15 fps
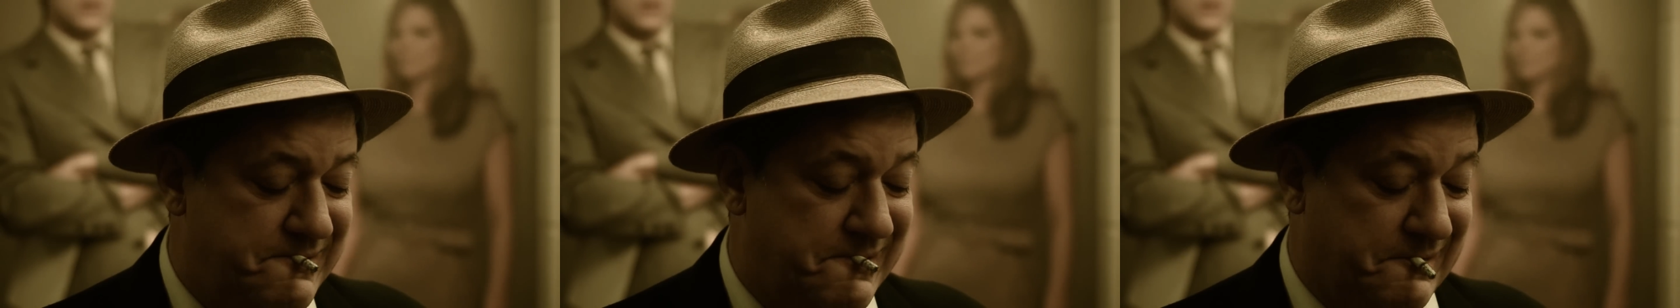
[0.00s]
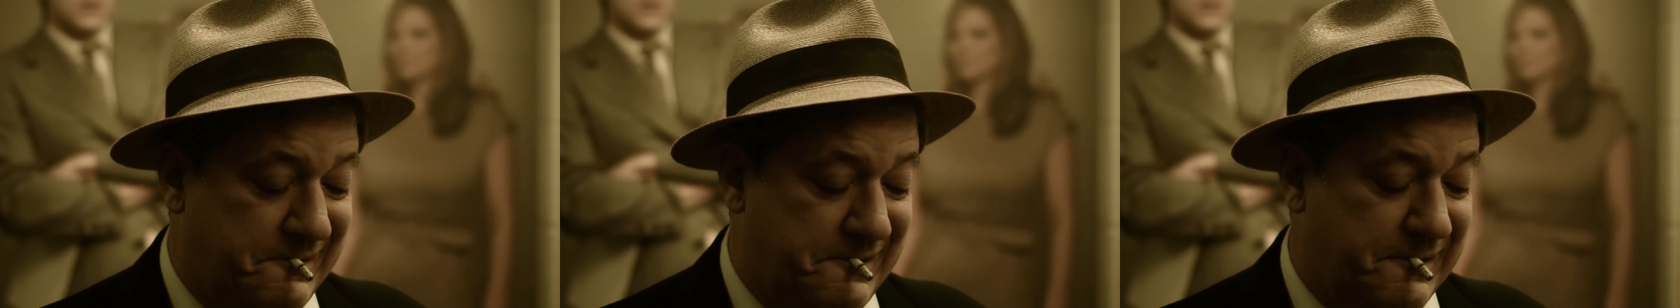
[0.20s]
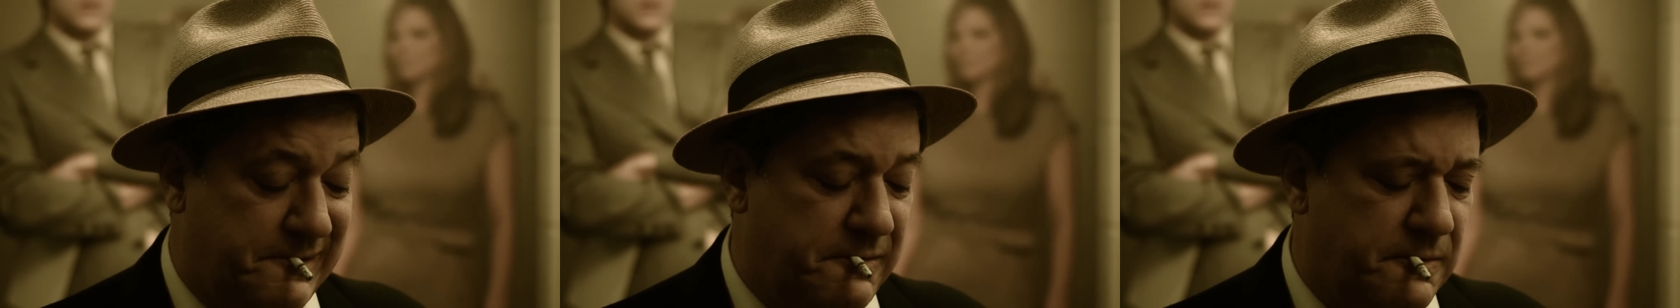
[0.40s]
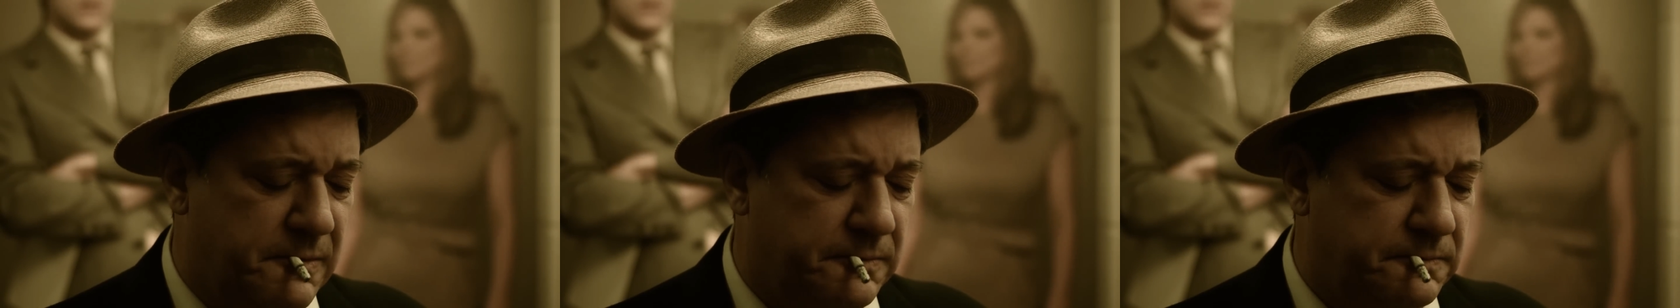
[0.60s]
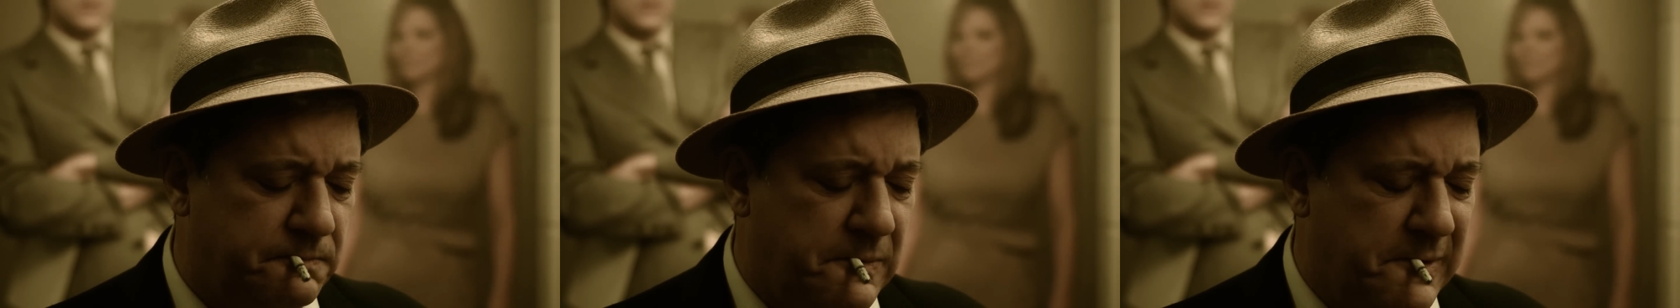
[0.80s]
I did.
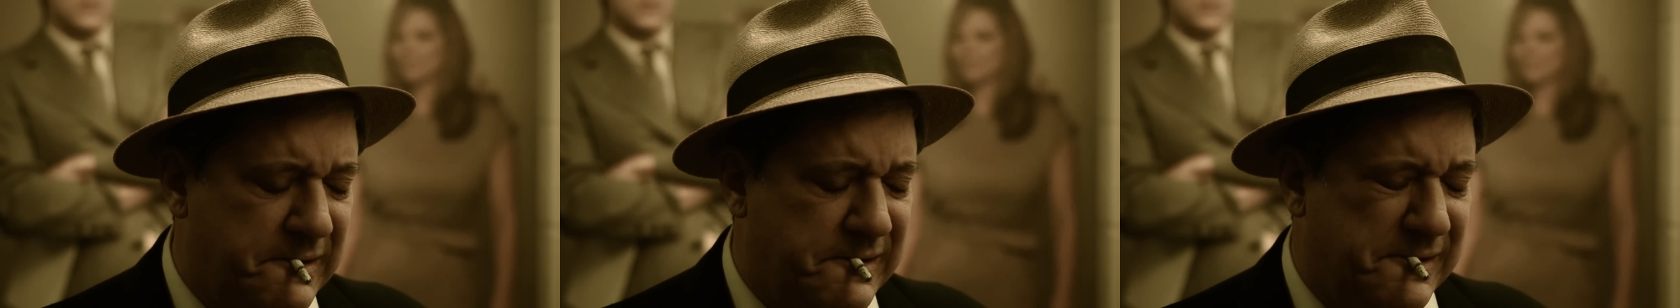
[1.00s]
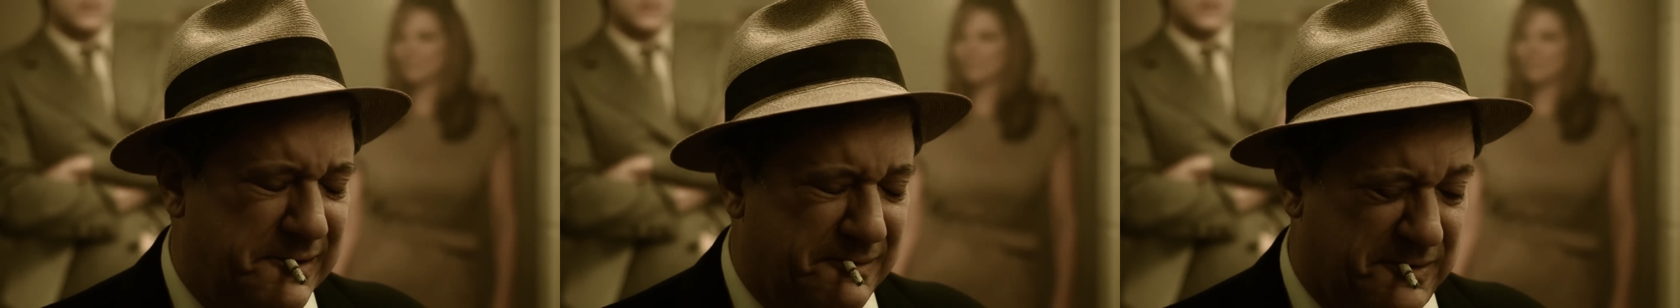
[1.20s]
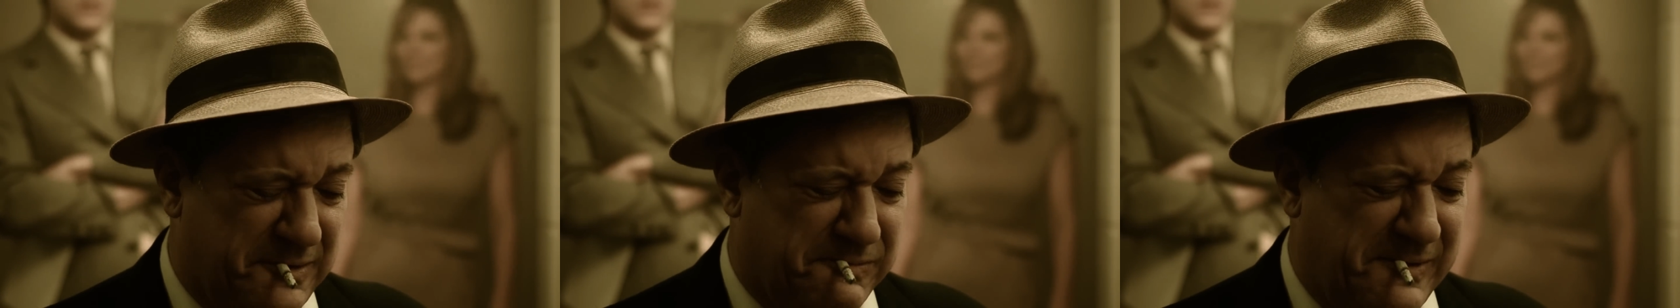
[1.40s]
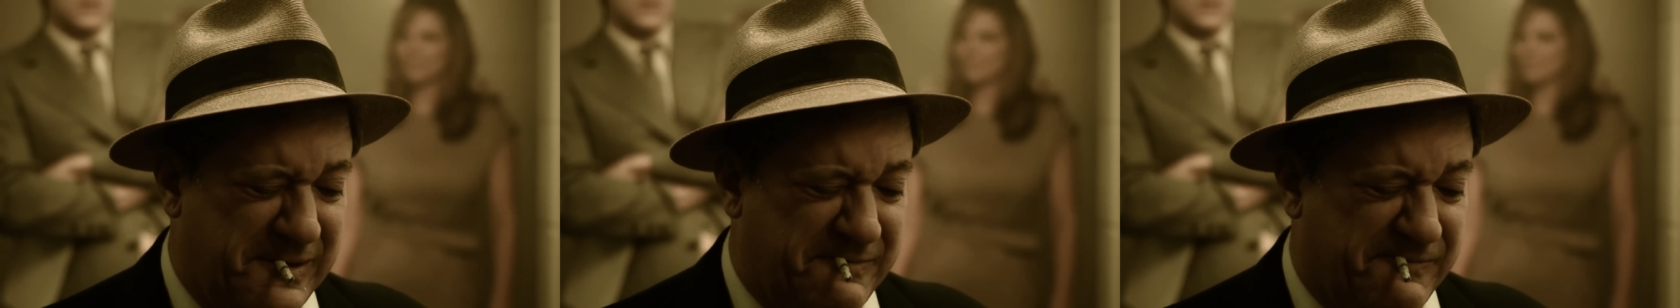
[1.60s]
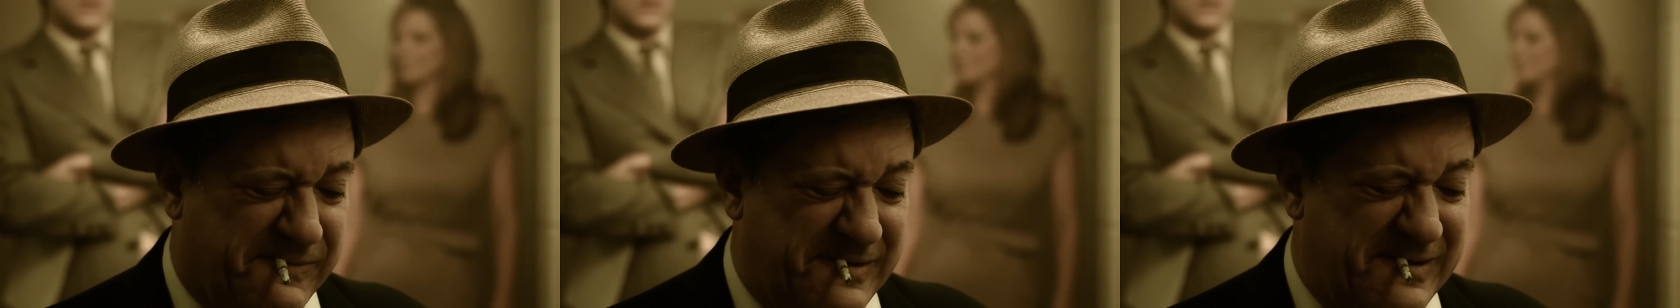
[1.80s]
Just
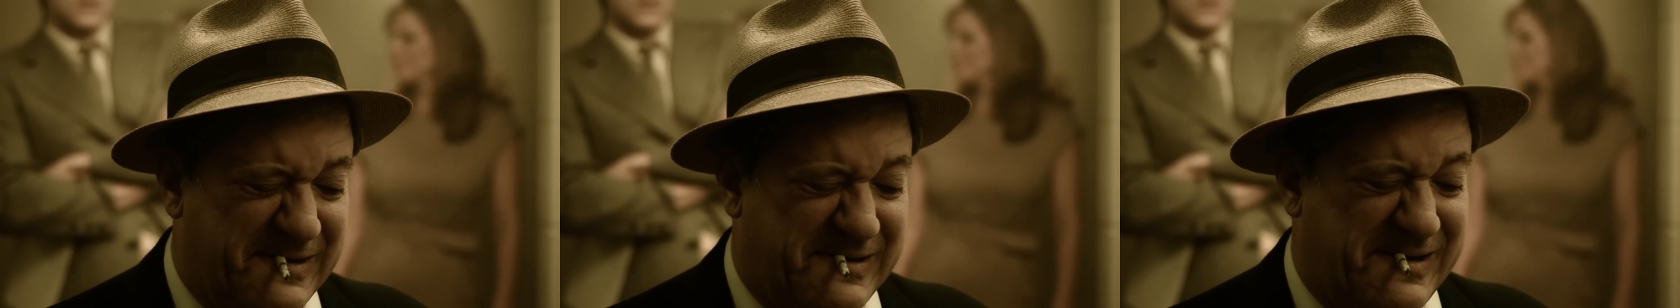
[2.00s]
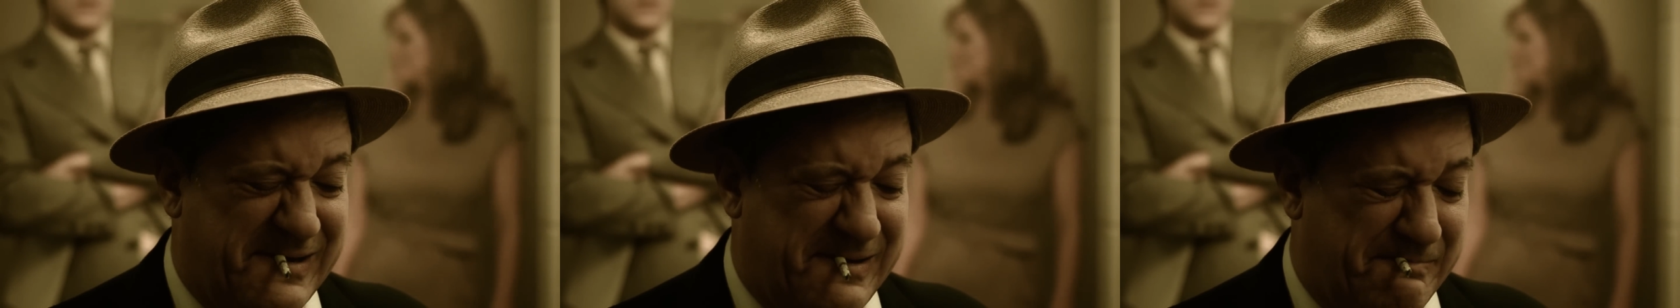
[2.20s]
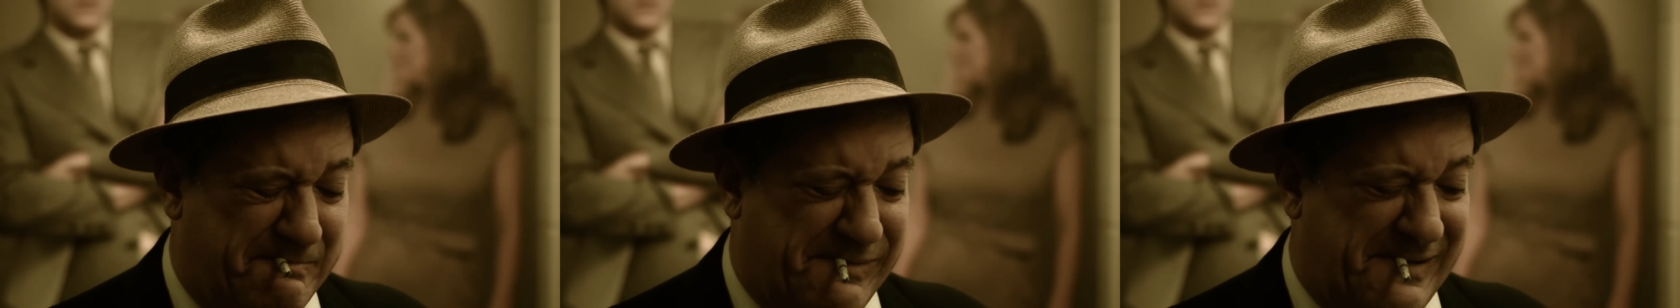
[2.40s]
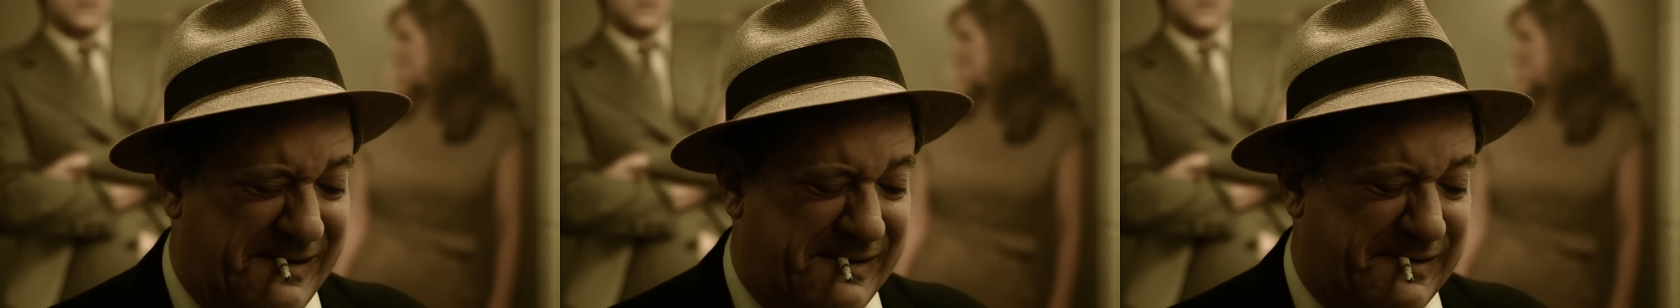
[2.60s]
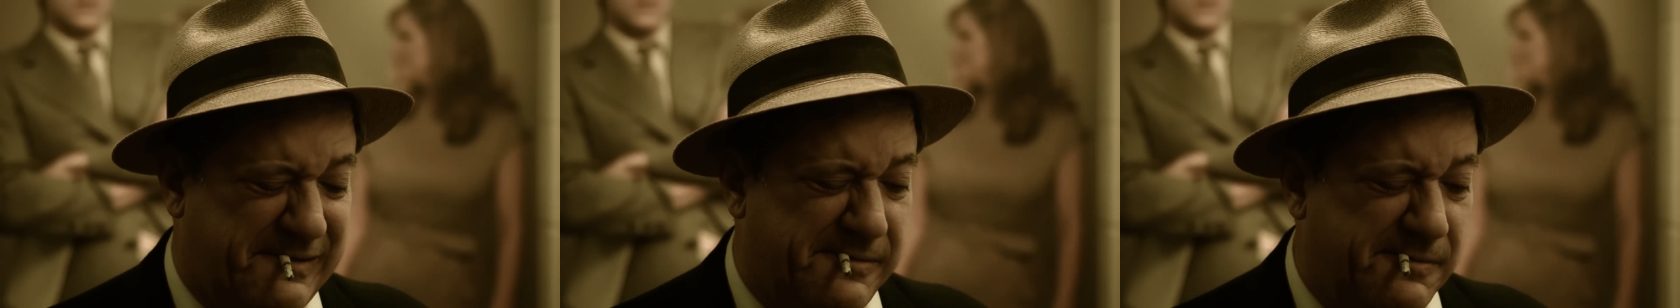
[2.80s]
waiting for you to take it
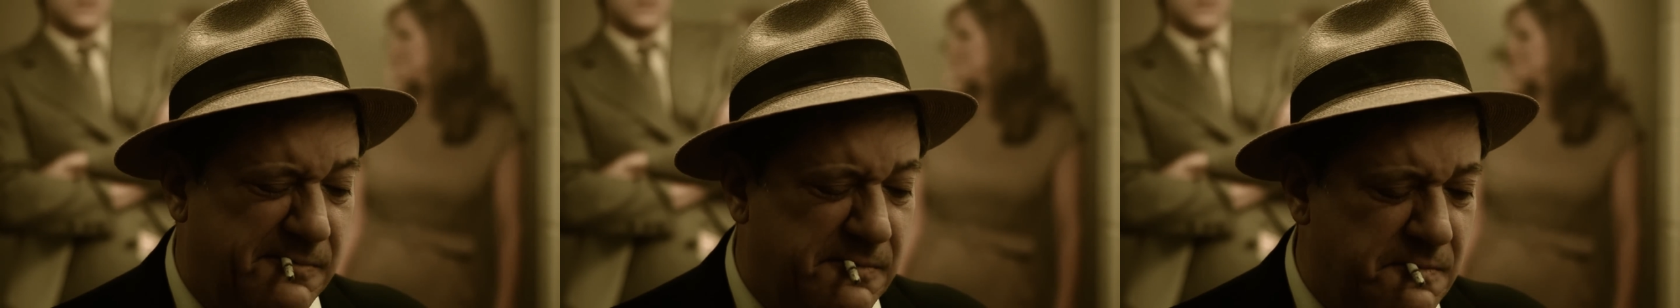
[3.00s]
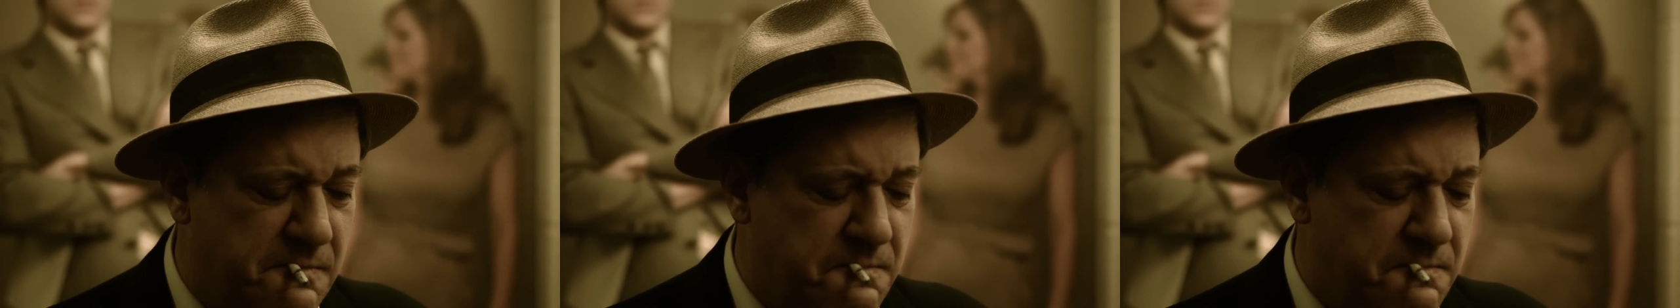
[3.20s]
back.